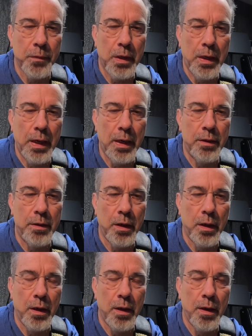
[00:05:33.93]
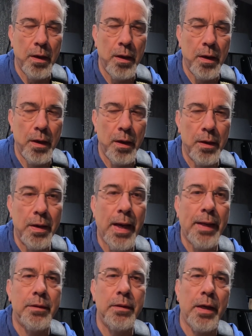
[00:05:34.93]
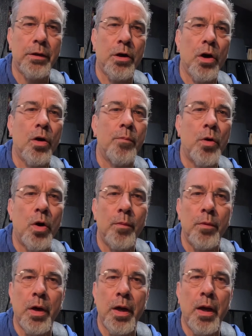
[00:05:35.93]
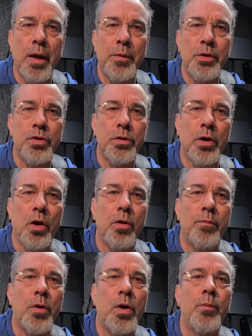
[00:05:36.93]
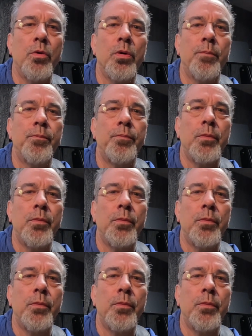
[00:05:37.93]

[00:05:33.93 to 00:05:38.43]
and not Carl Palmer. I mentioned Carl Palmer,